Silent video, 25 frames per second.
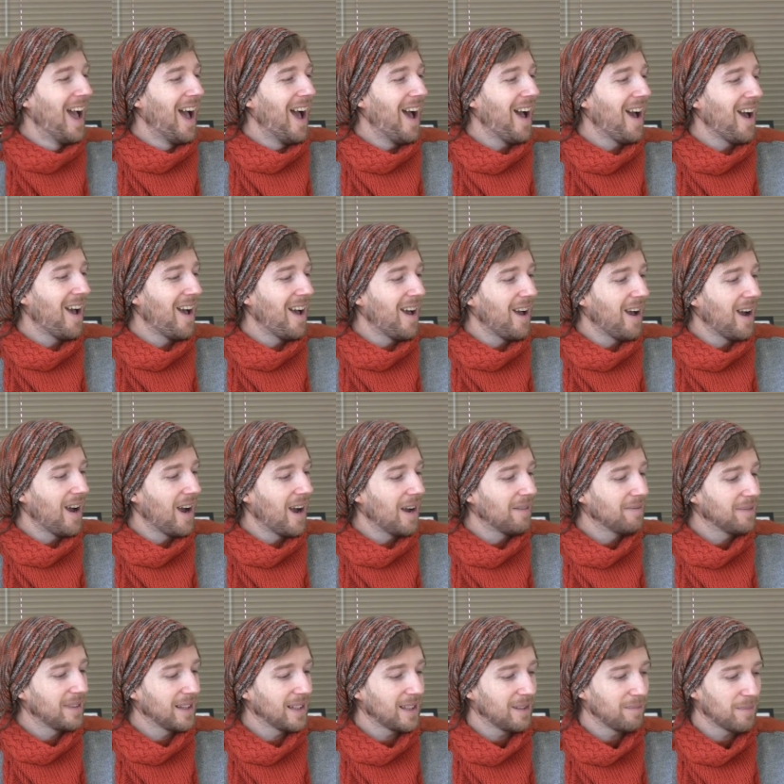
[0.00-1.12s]

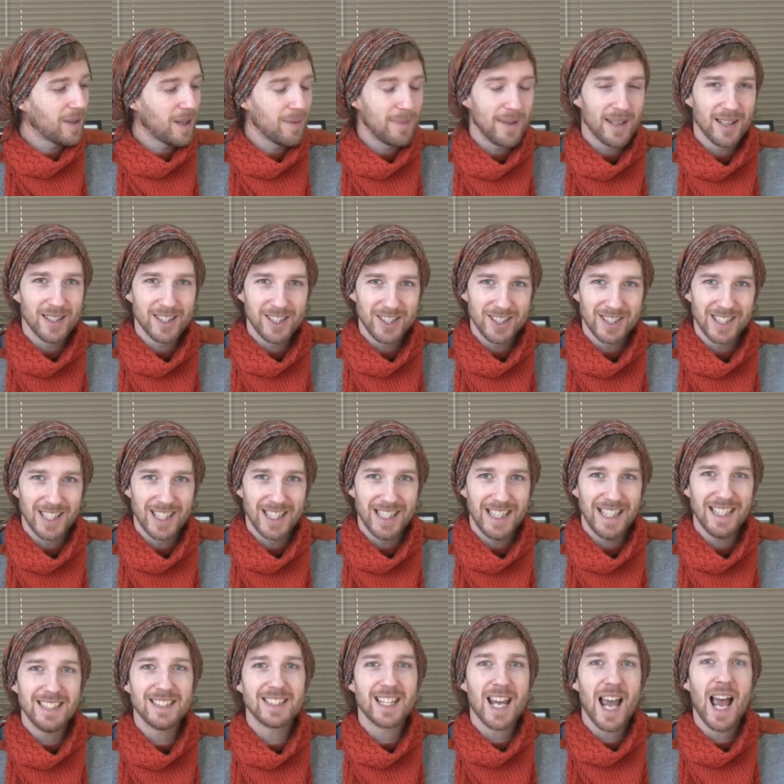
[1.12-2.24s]
I'm thinking maybe I should at
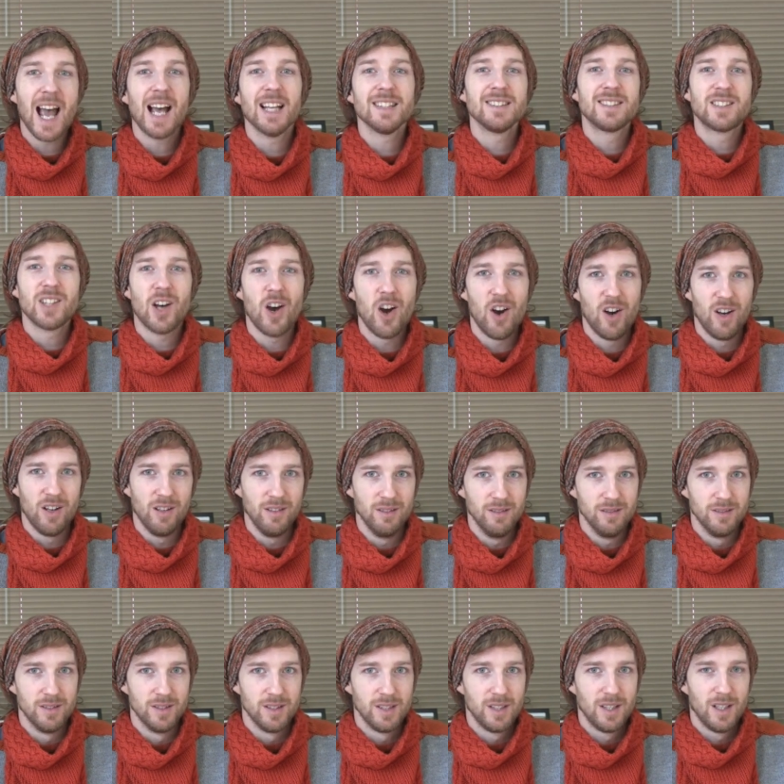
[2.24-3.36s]
least cast on
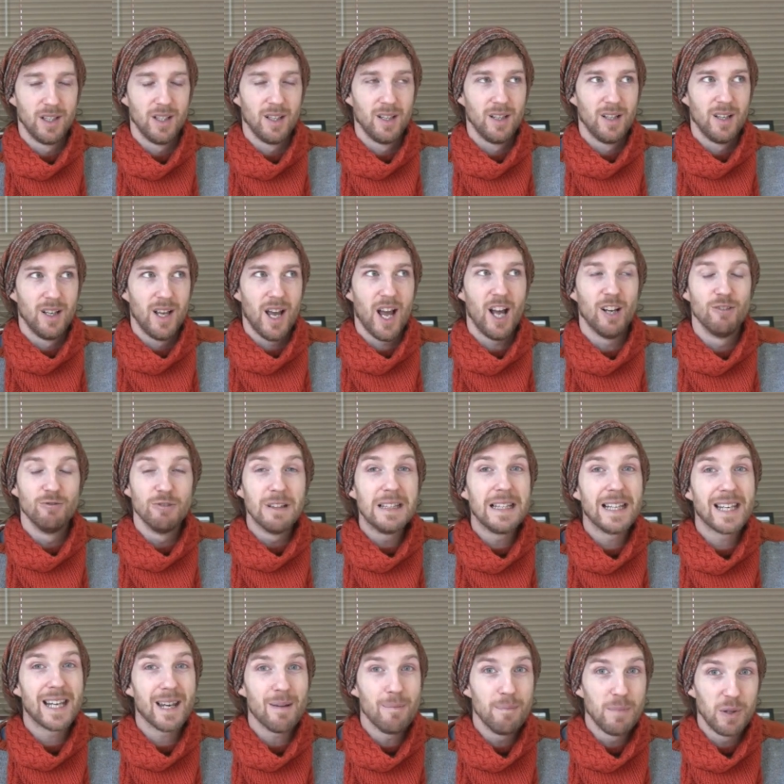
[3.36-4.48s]
and
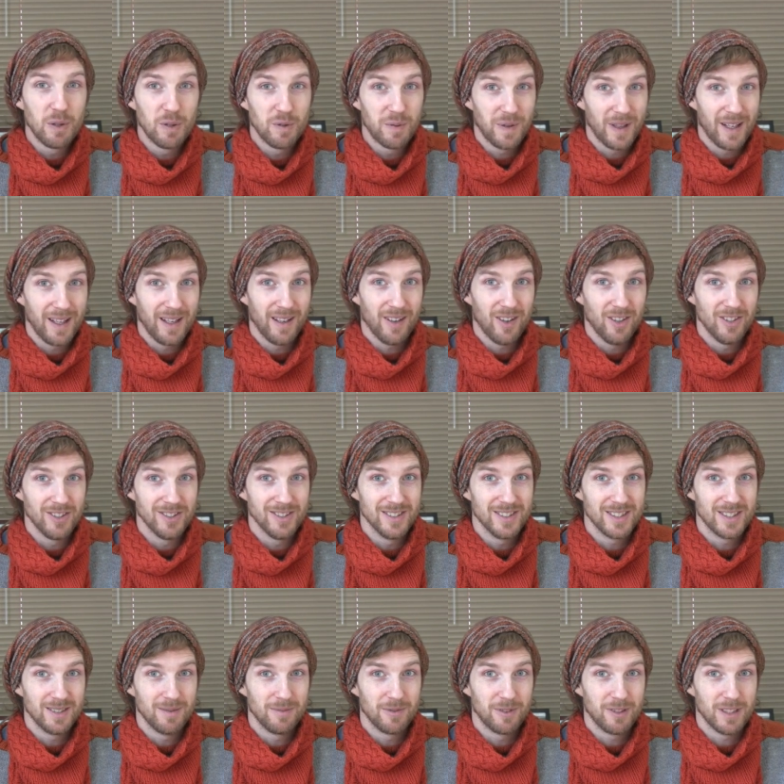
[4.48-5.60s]
really get moving on
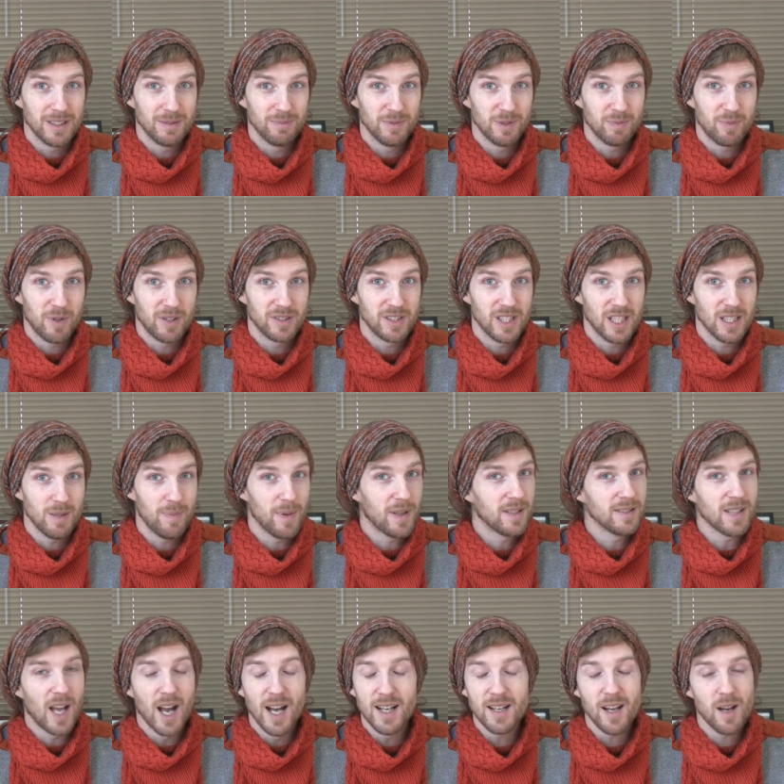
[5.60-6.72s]
some Christmas projects,
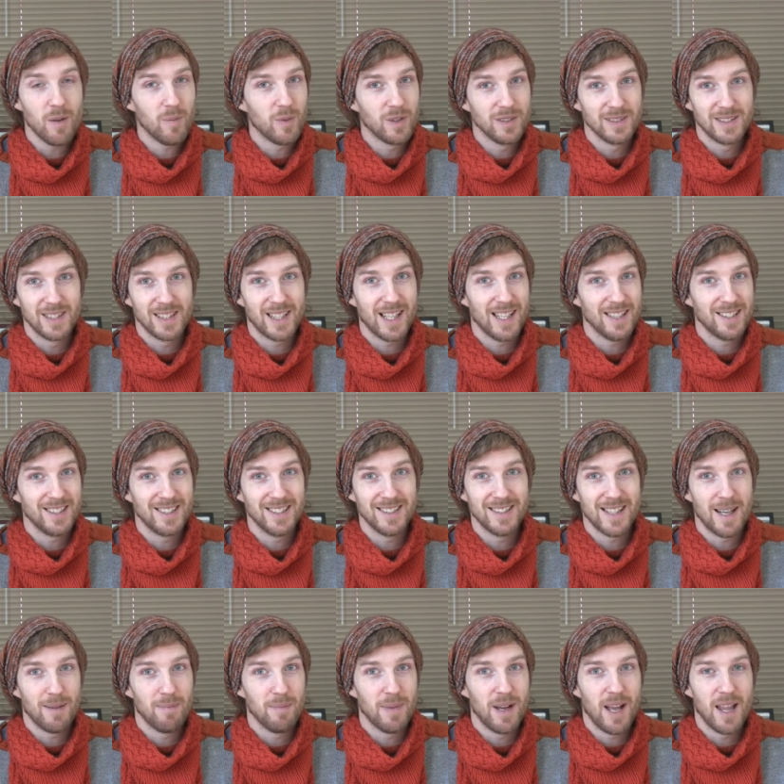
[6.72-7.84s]
because I don't want to get to
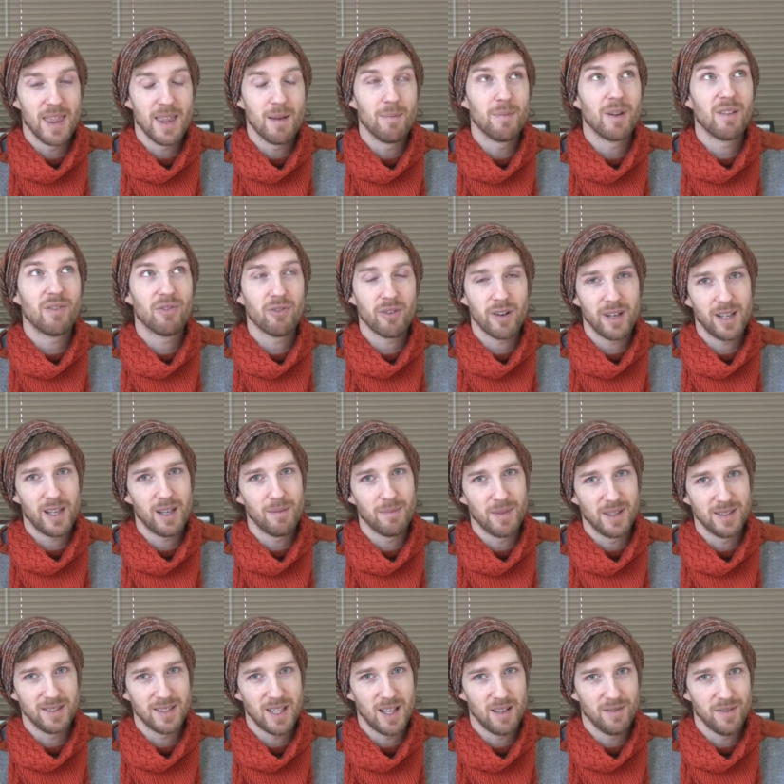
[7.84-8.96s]
December and then be freaking
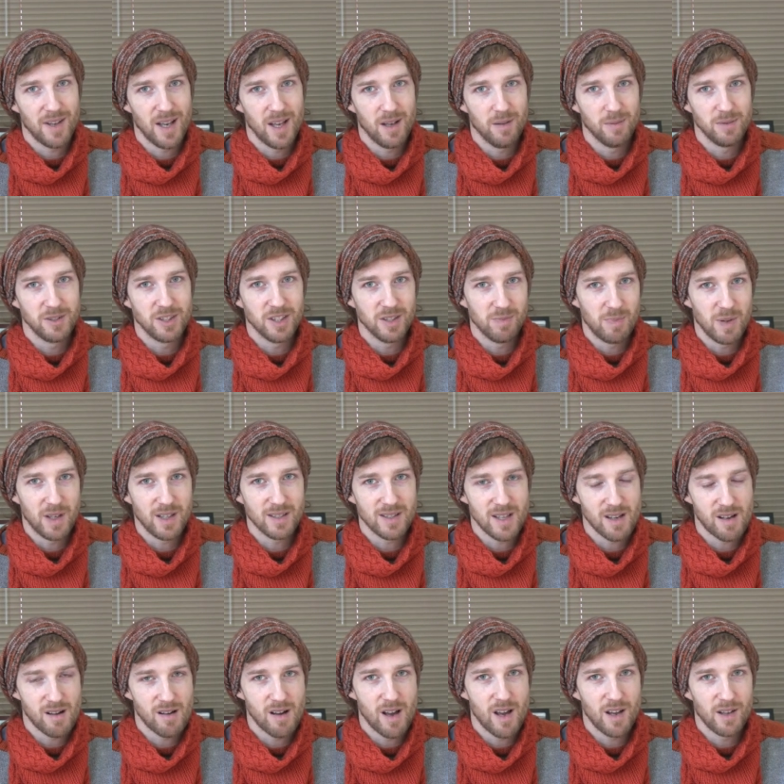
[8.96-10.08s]
myself out just because I
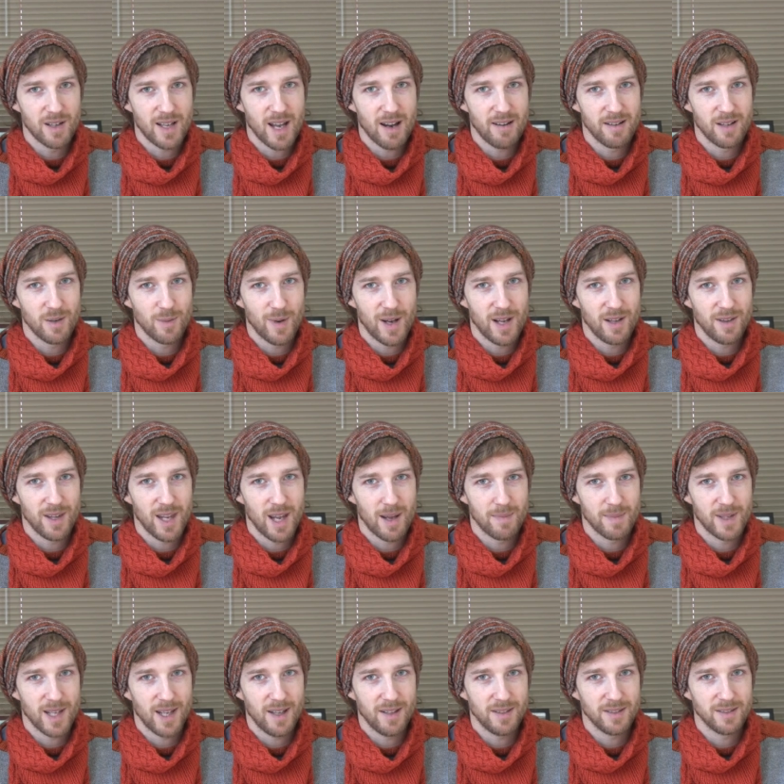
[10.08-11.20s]
got carried away on the
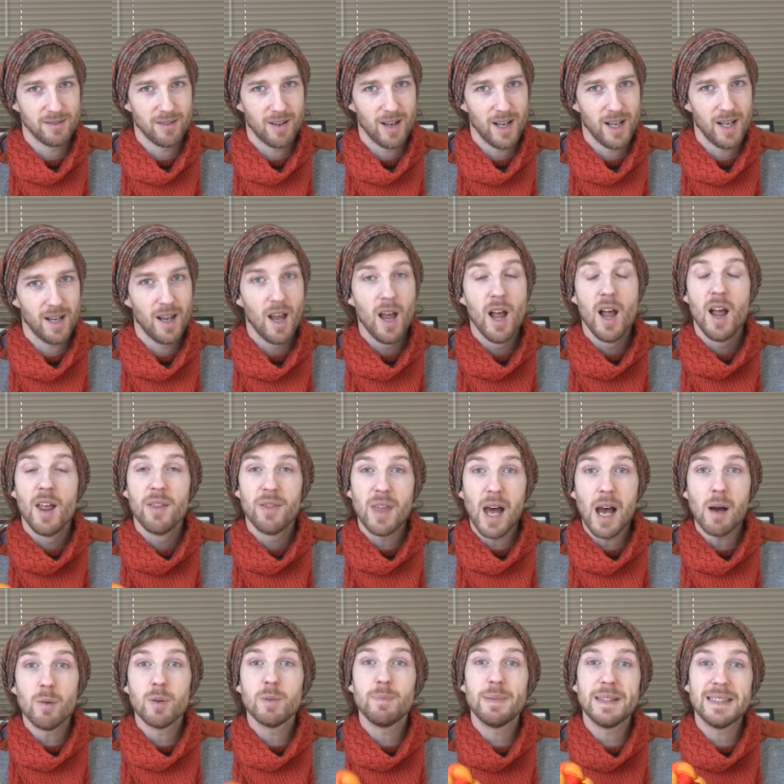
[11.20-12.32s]
MCALs, right?
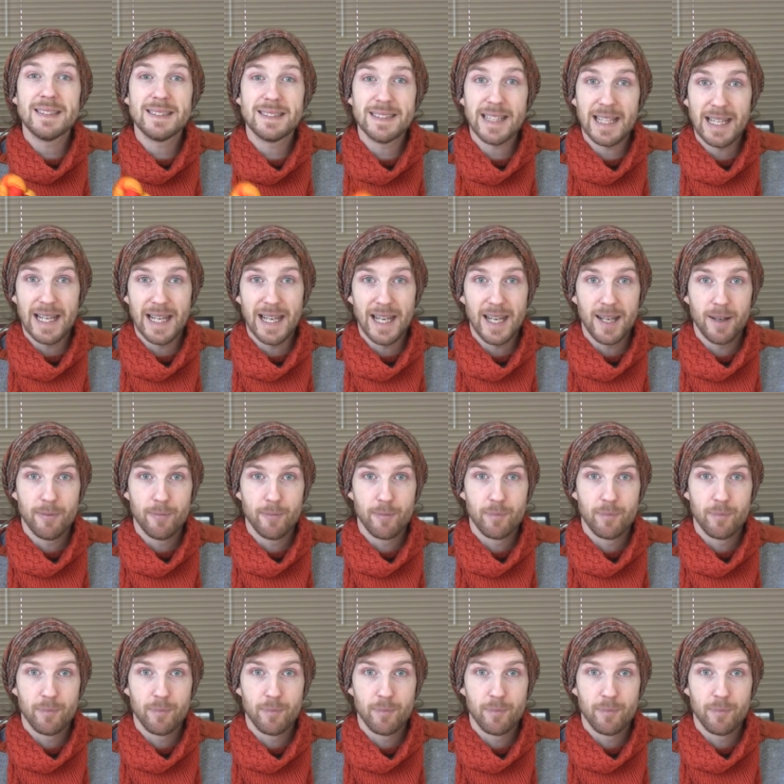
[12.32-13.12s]
That would be silly.